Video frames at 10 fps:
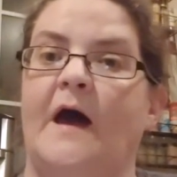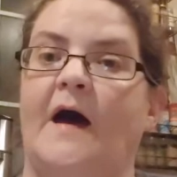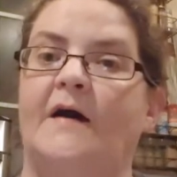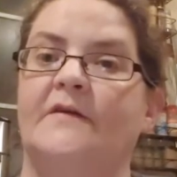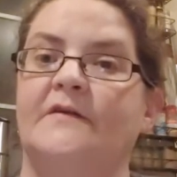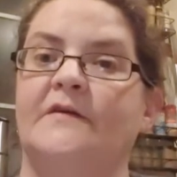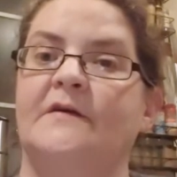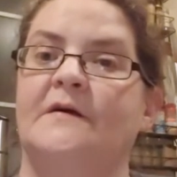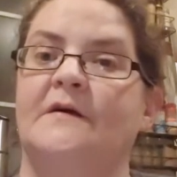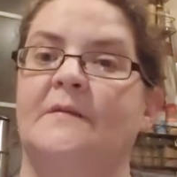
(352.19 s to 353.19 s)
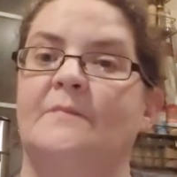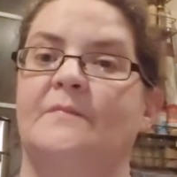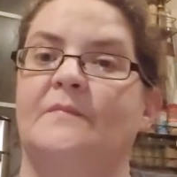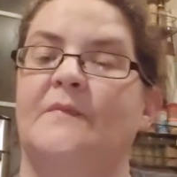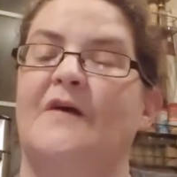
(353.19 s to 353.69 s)
And
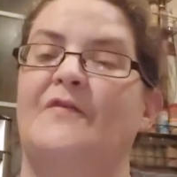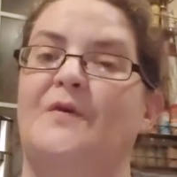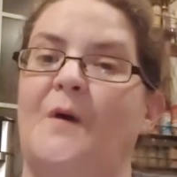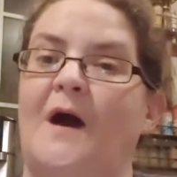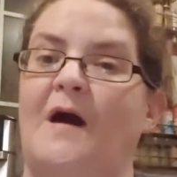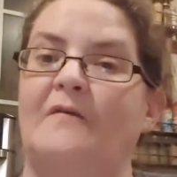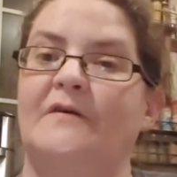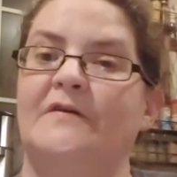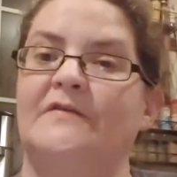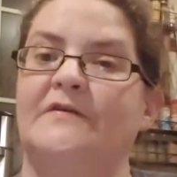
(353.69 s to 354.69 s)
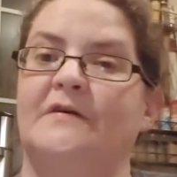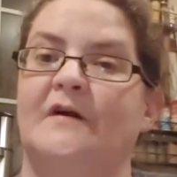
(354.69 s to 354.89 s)
if you have it,